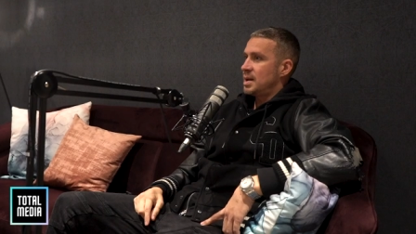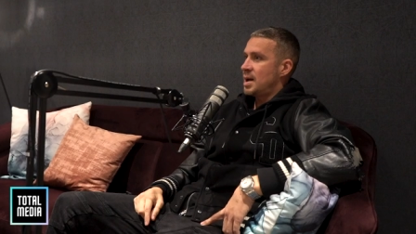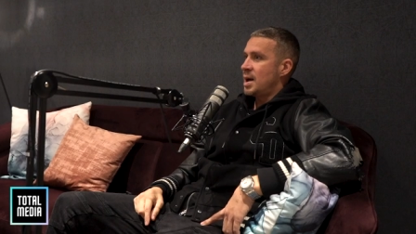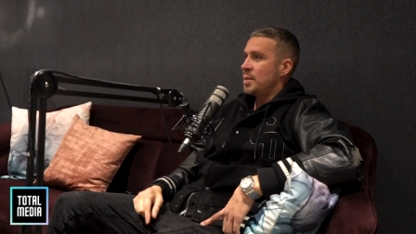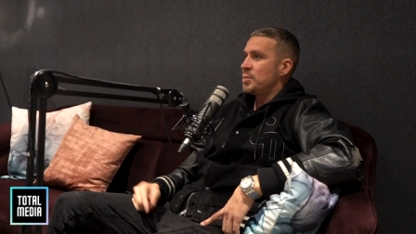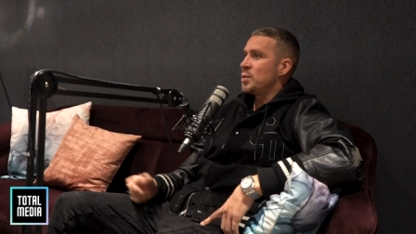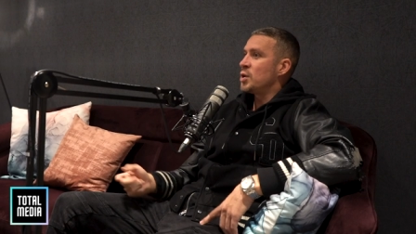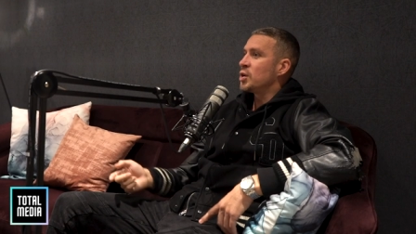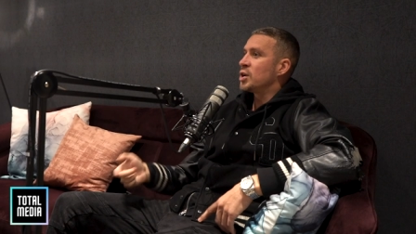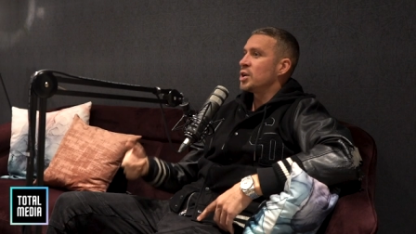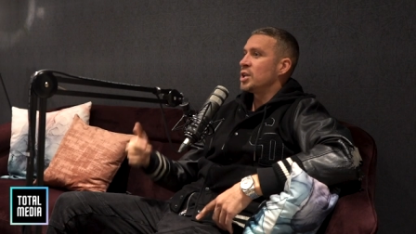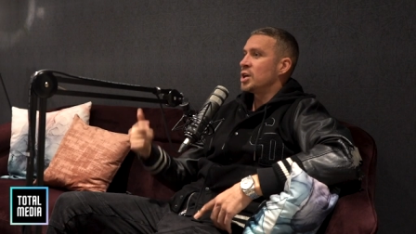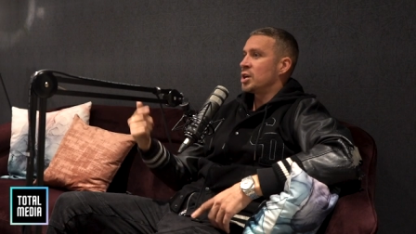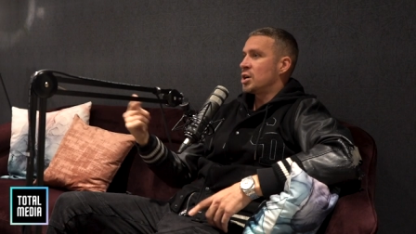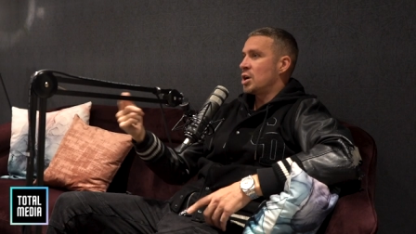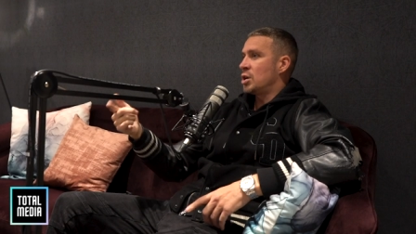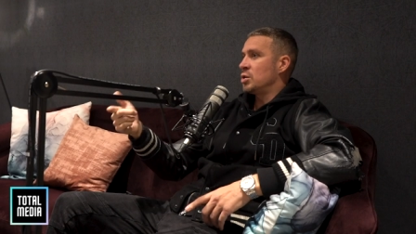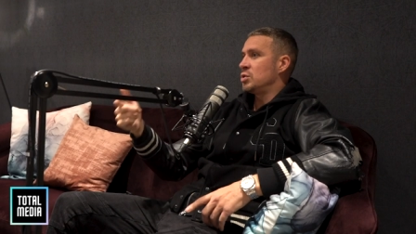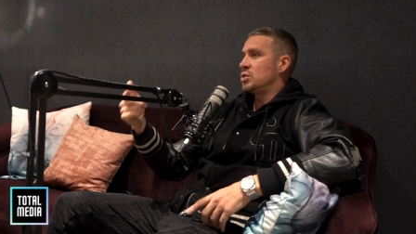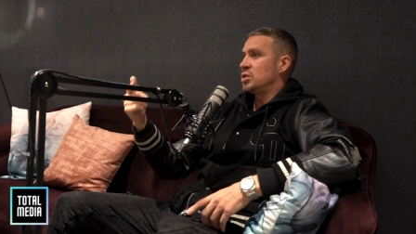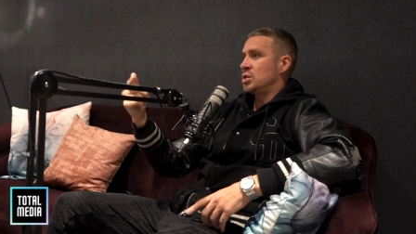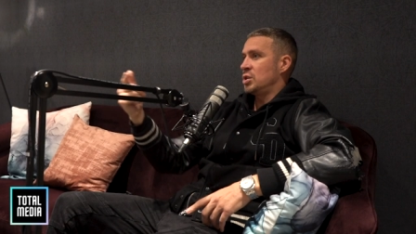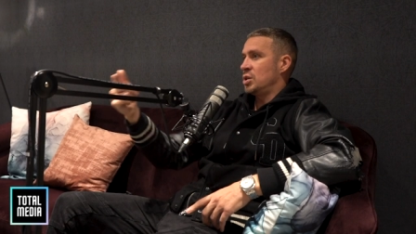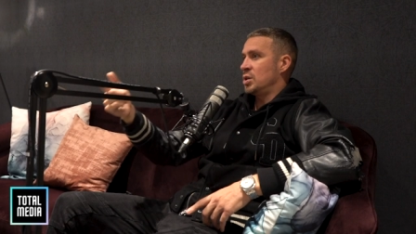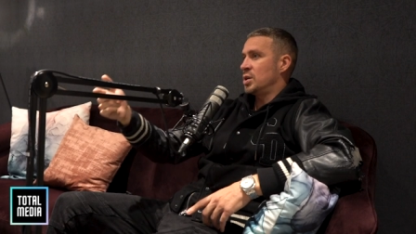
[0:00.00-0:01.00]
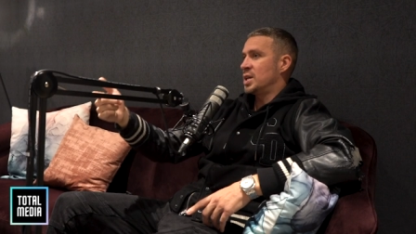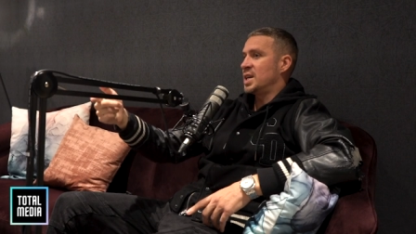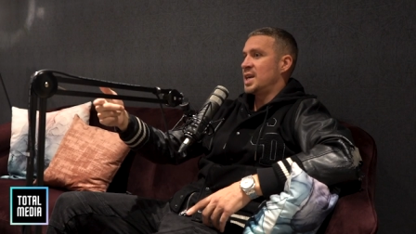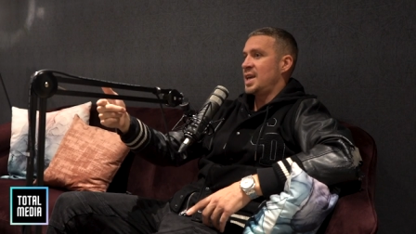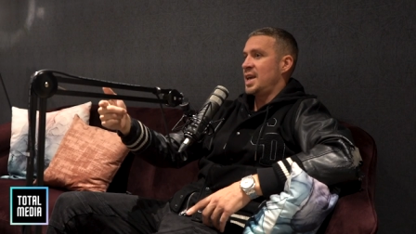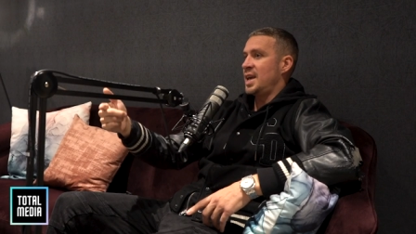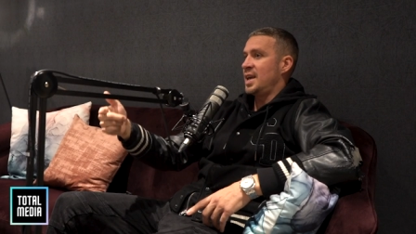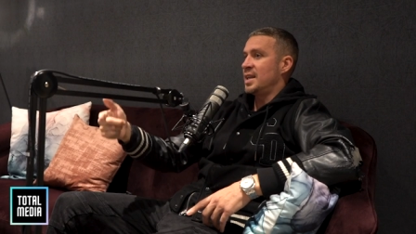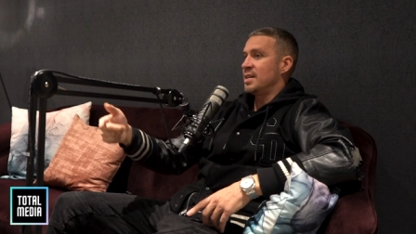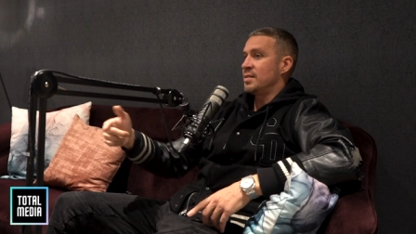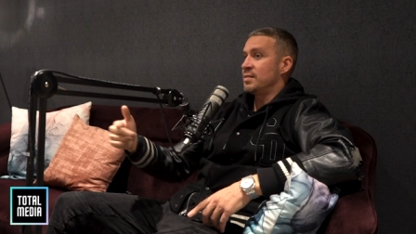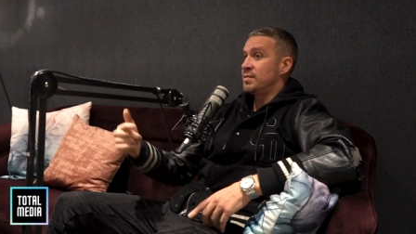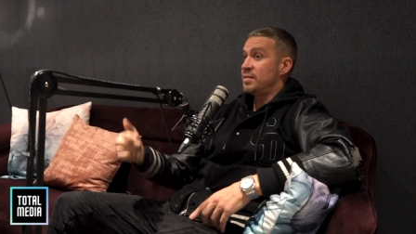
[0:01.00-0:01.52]
I'm not going to go to your
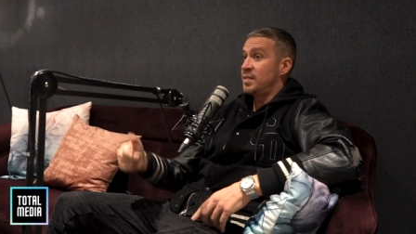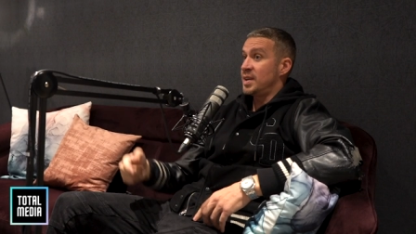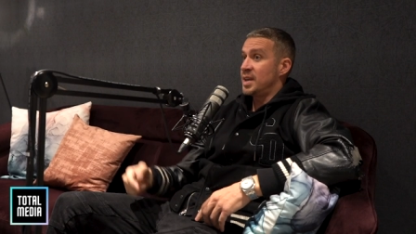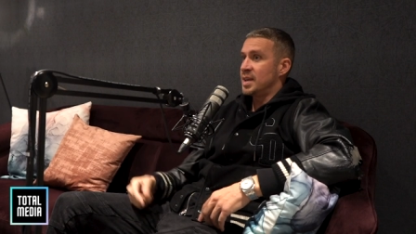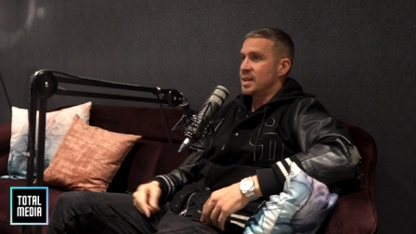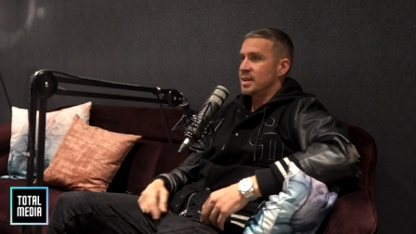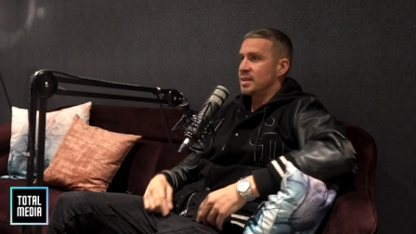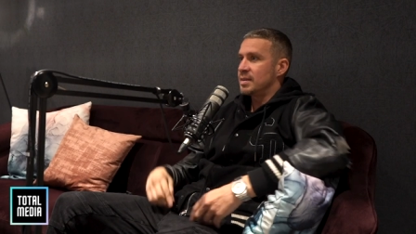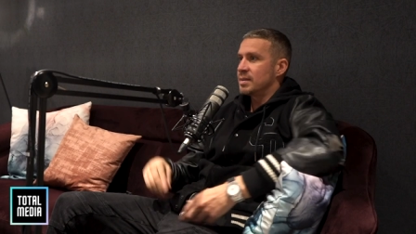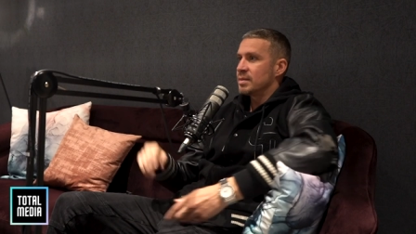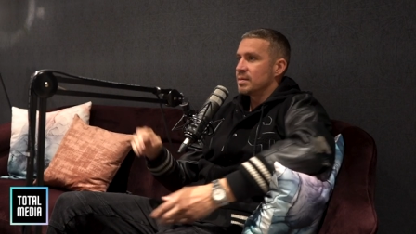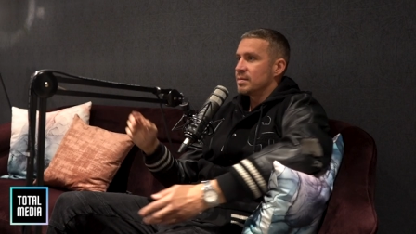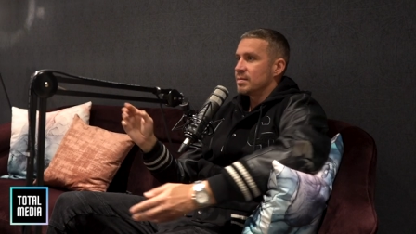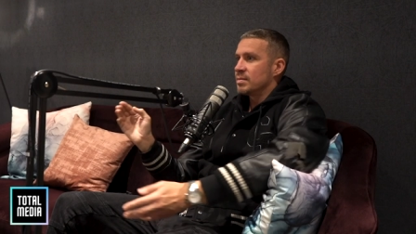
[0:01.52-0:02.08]
kid and think,